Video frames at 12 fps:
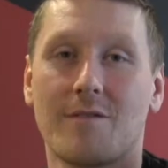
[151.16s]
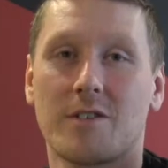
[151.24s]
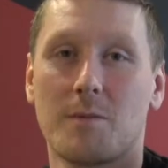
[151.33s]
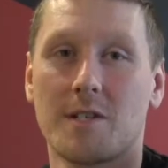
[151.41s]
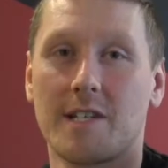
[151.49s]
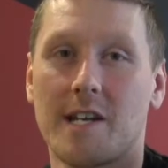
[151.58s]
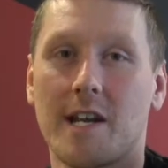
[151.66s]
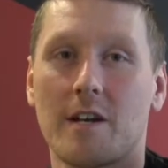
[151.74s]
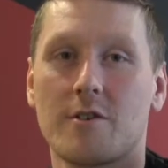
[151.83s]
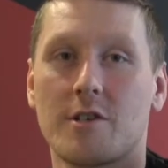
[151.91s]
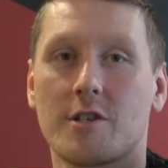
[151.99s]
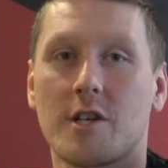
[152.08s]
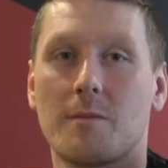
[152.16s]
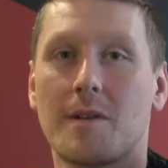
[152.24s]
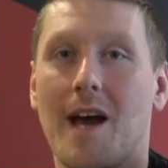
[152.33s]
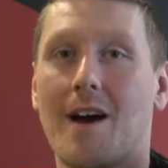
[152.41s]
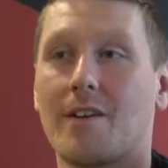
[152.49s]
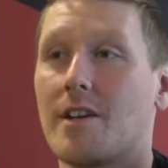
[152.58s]
some of the senior coaches come
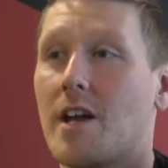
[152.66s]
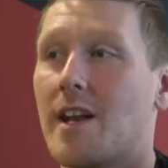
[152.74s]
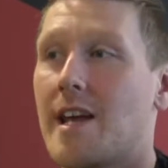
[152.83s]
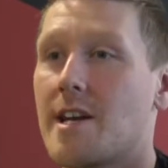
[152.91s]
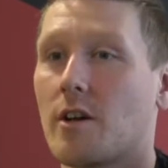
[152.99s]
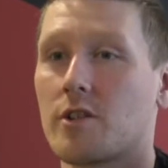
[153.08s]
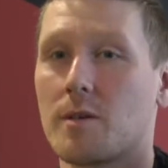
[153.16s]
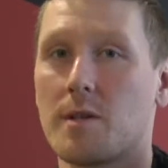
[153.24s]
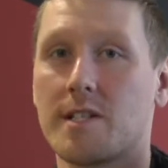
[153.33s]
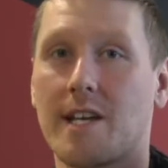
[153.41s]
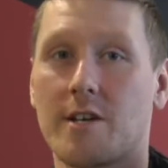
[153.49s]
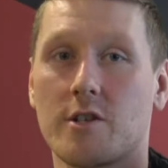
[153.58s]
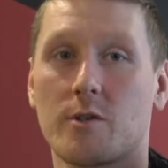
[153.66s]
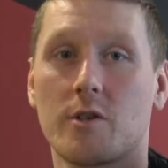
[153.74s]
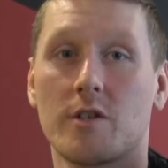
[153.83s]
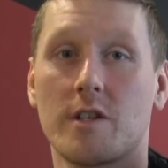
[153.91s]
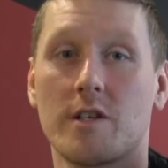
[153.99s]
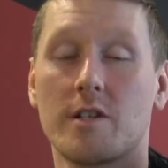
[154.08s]
down and lead on some of the sessions
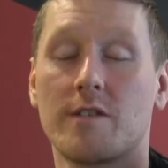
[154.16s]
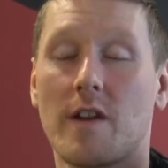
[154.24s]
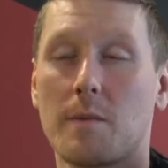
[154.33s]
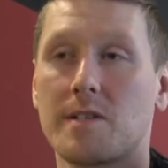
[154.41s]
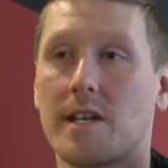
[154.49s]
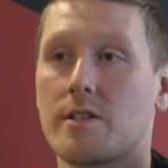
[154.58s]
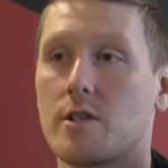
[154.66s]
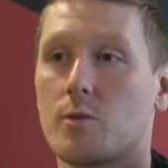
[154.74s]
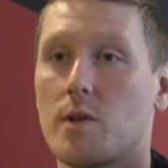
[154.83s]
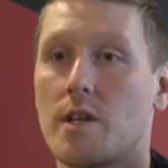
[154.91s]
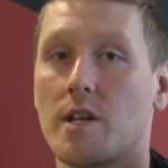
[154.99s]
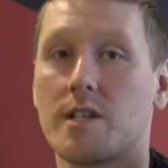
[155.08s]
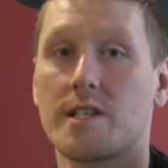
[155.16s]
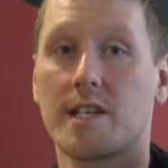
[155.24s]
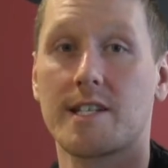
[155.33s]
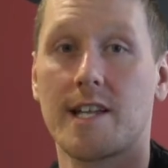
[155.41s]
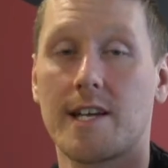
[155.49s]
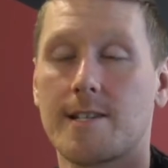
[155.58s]
at the development centres with the
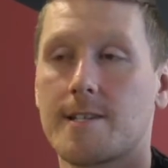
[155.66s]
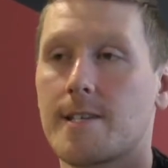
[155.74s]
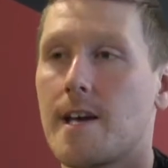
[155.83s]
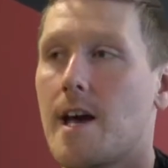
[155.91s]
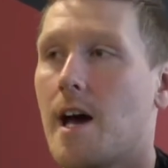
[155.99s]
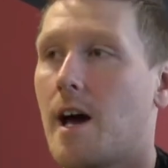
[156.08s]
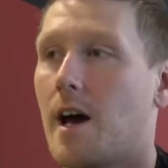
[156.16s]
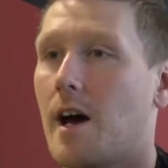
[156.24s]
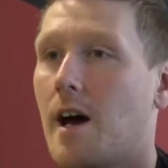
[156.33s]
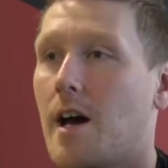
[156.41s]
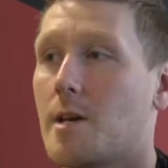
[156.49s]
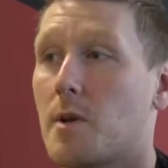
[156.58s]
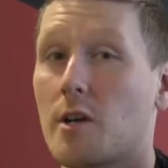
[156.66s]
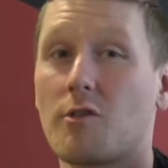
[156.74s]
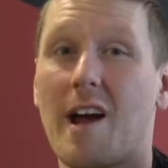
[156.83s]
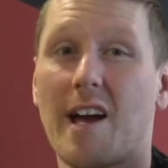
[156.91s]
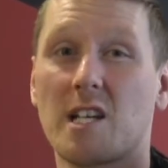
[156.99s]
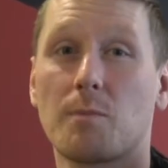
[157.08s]
under-16s. It's been a
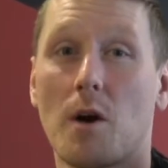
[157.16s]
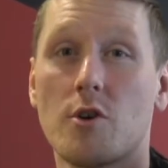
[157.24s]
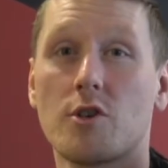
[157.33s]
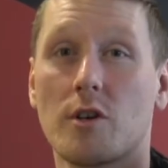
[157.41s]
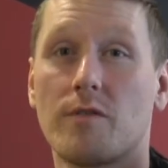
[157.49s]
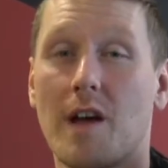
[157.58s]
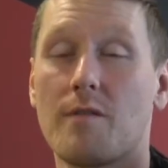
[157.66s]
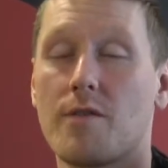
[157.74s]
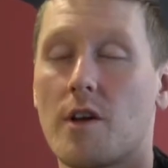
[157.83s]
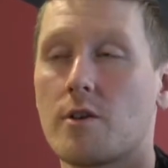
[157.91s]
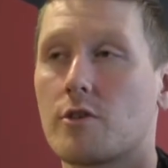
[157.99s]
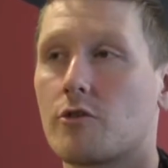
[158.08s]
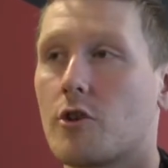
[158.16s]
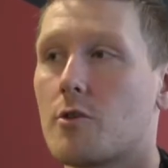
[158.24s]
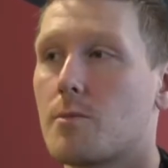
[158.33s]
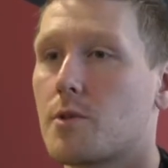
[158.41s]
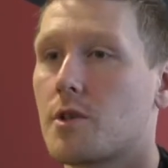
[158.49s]
great exposure for those groups,